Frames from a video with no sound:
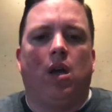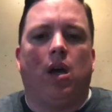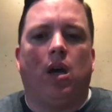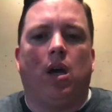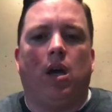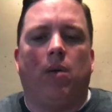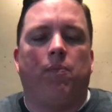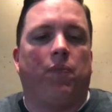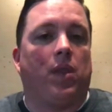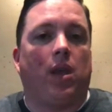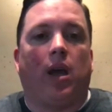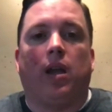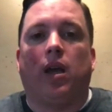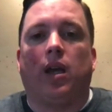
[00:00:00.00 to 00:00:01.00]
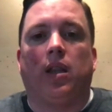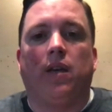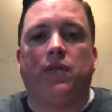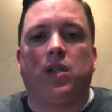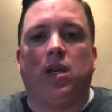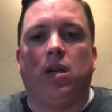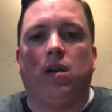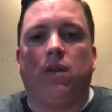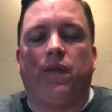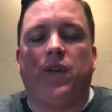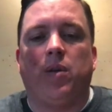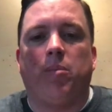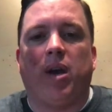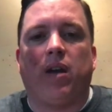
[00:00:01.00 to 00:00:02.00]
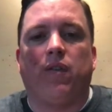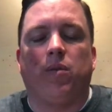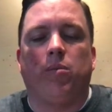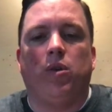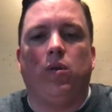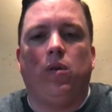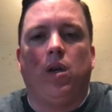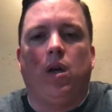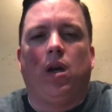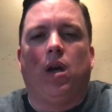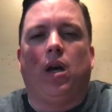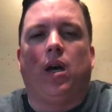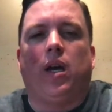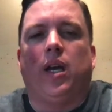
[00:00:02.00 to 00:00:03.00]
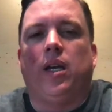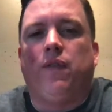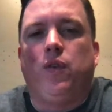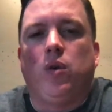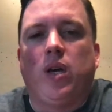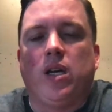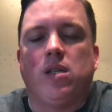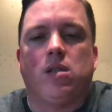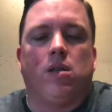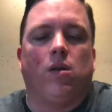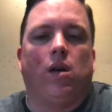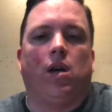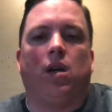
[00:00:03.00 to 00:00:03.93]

I'd love to hear feedback from you, and if you guys